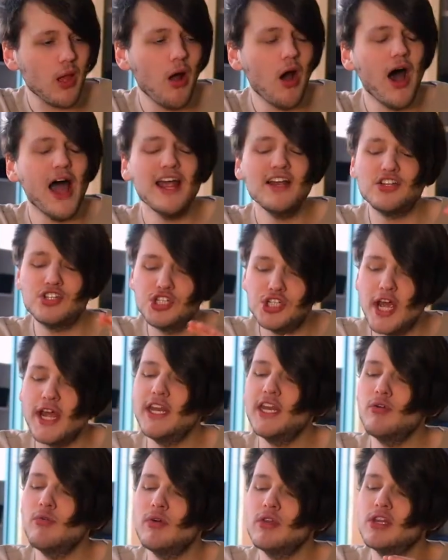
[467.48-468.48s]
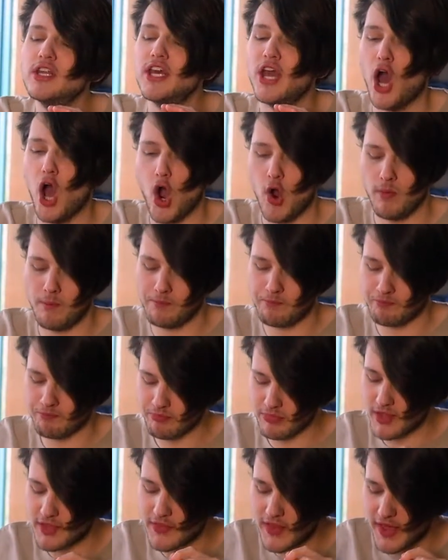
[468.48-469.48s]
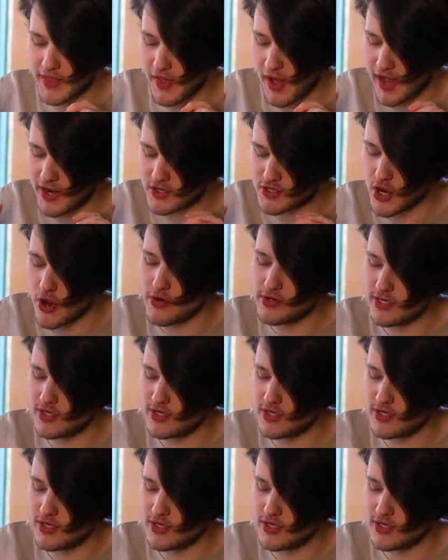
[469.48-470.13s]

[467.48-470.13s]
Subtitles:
I genuinely hope that I don't